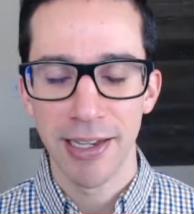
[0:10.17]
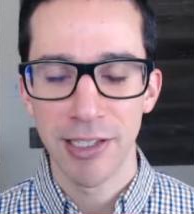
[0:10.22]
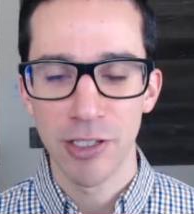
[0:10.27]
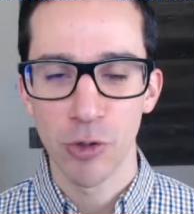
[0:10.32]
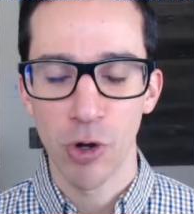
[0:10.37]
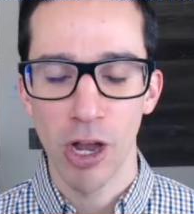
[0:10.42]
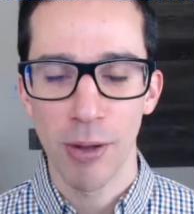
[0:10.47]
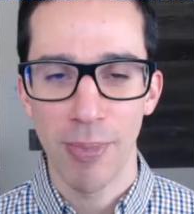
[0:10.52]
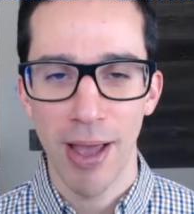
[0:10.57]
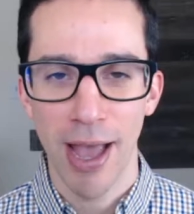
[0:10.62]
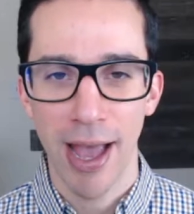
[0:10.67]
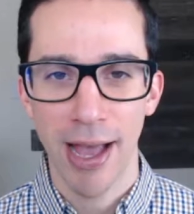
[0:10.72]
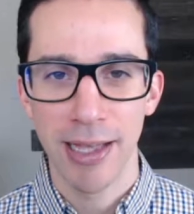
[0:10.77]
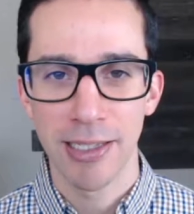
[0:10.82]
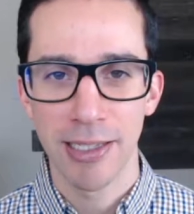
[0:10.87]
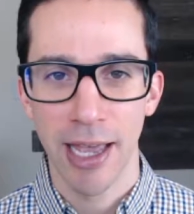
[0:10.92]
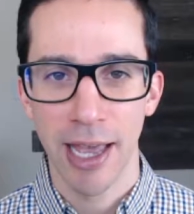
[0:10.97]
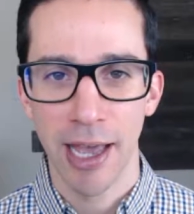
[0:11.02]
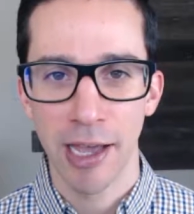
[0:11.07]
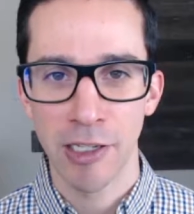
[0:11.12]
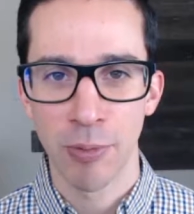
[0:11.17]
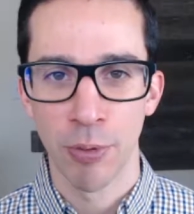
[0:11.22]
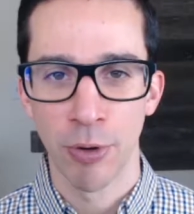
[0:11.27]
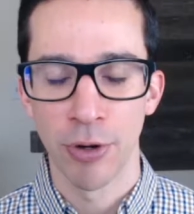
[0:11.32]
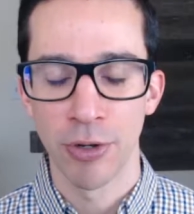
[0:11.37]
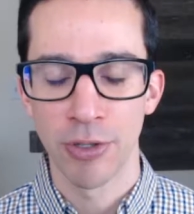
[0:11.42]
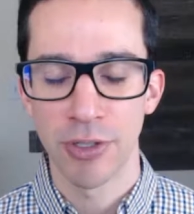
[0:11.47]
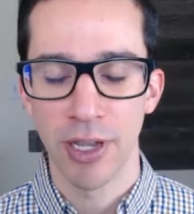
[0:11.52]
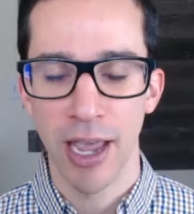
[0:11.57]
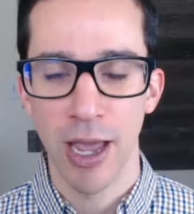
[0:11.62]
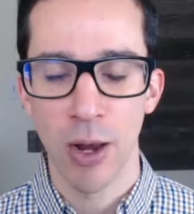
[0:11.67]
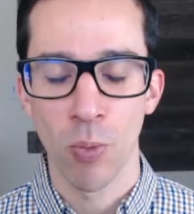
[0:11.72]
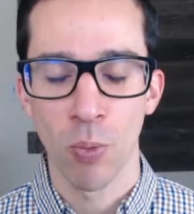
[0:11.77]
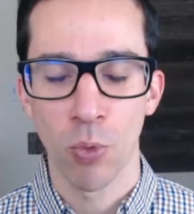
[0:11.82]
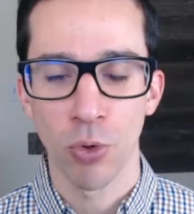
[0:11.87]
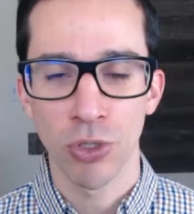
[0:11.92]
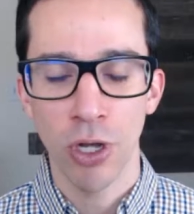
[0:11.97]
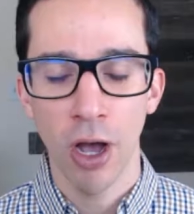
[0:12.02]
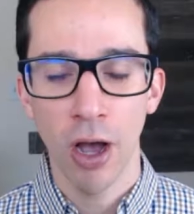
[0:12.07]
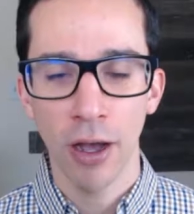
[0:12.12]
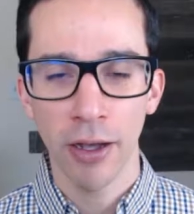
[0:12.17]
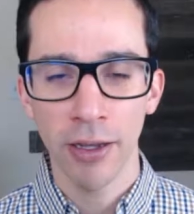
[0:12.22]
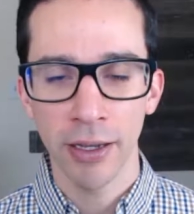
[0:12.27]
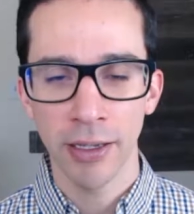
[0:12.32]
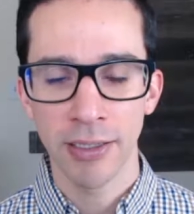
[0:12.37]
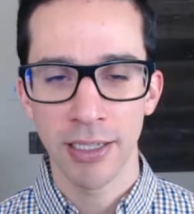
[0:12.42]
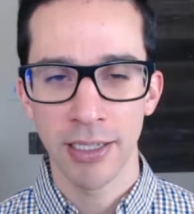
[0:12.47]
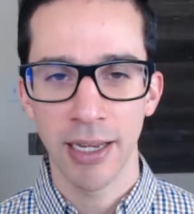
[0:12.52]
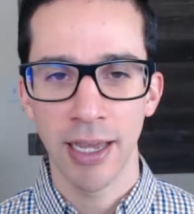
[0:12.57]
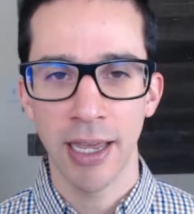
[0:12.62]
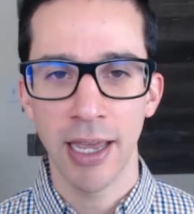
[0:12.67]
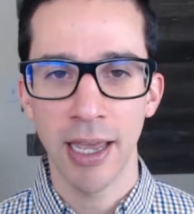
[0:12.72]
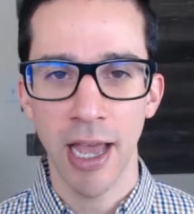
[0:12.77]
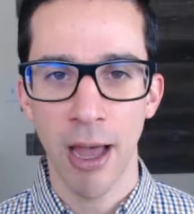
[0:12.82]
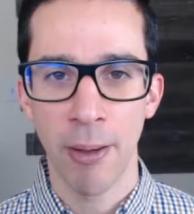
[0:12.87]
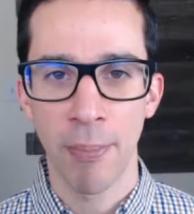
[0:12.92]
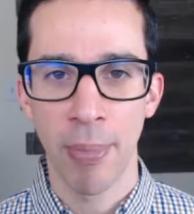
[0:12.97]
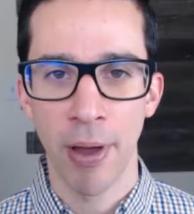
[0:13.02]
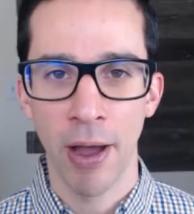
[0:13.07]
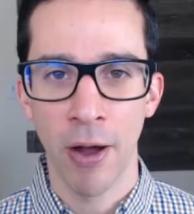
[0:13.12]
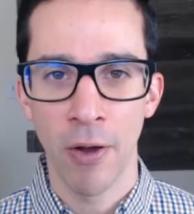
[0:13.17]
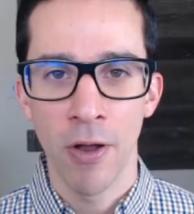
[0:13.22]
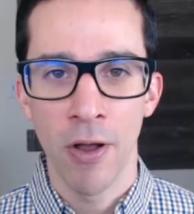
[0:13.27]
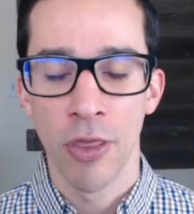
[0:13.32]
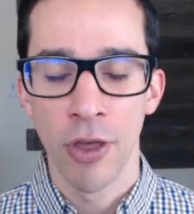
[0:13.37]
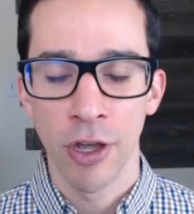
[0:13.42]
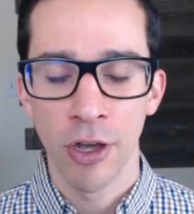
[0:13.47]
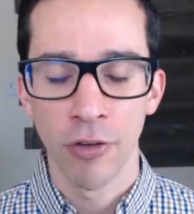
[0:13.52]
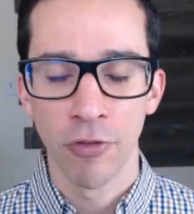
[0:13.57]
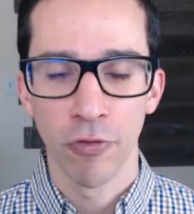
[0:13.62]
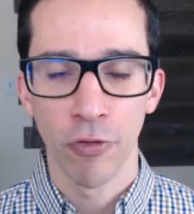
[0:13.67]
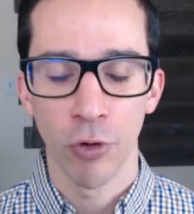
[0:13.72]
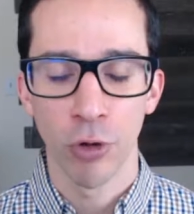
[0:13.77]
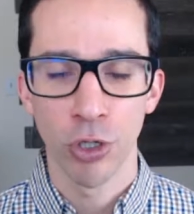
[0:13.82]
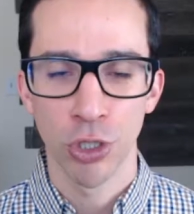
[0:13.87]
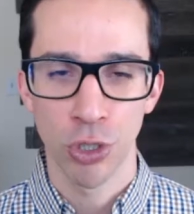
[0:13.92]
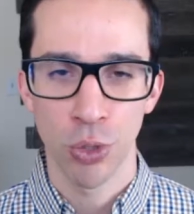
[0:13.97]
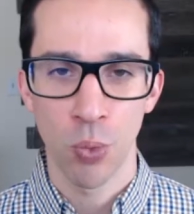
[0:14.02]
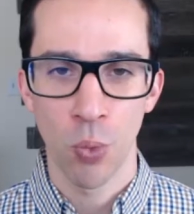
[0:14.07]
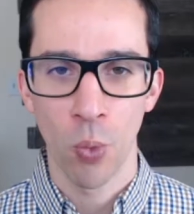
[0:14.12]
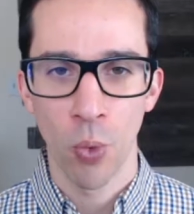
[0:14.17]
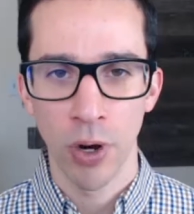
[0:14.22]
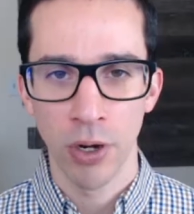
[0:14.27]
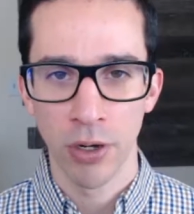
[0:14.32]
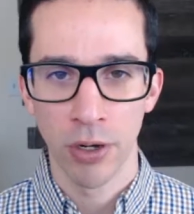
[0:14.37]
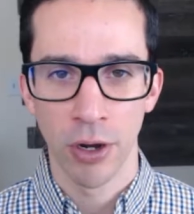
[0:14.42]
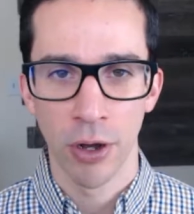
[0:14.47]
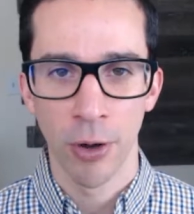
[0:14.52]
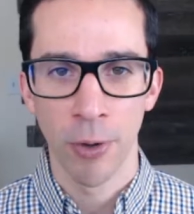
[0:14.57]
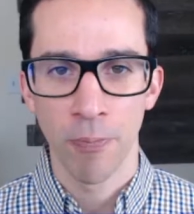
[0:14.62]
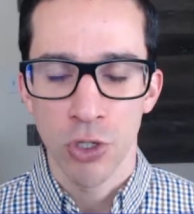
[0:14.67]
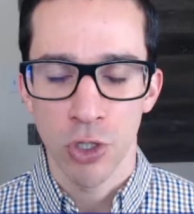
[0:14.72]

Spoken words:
Instagram ads expert, and we're talking today about the conversion window.